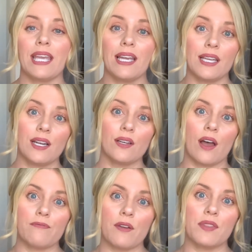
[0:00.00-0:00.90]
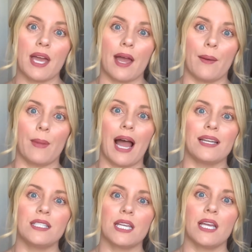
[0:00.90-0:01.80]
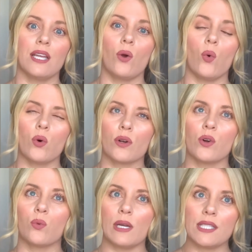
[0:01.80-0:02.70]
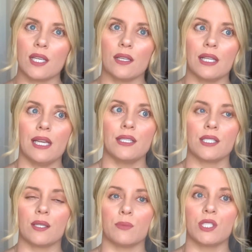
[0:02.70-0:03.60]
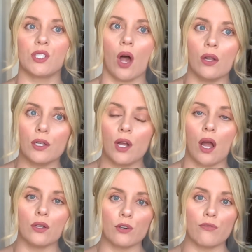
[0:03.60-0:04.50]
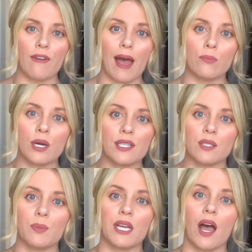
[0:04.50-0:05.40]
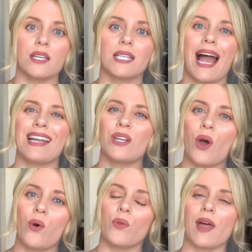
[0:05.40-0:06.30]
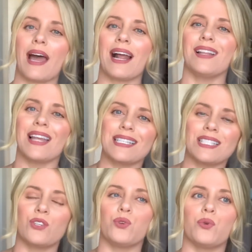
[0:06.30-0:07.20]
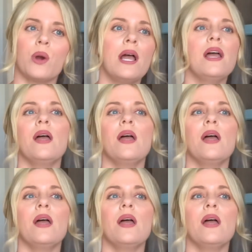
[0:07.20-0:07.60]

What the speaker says: can't get enough of them. I did order recently some solid colored fabrics because I know that I like to